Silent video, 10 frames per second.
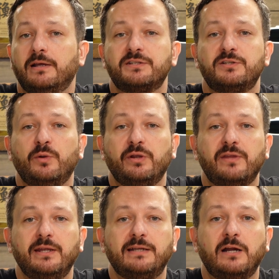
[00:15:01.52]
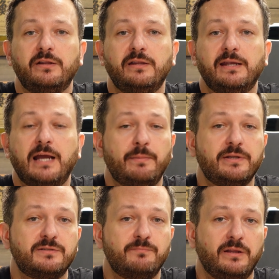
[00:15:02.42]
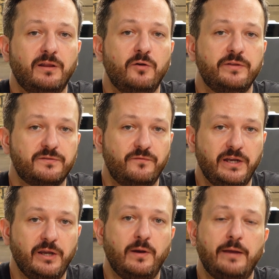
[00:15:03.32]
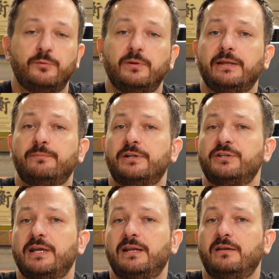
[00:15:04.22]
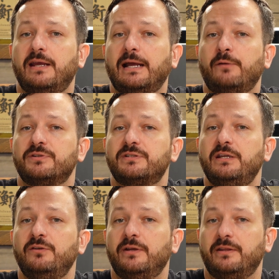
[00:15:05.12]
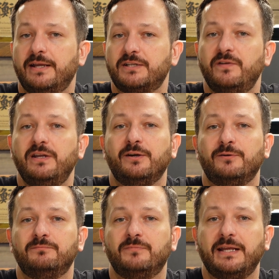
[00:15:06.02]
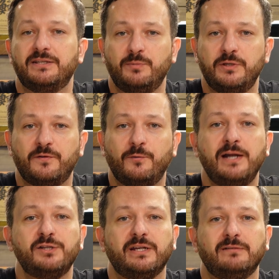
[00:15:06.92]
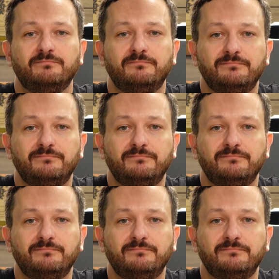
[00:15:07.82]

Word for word: Let us know what you think down in the comments below this video. I would really appreciate it, and I will see you in the next video. Thanks so much for watching.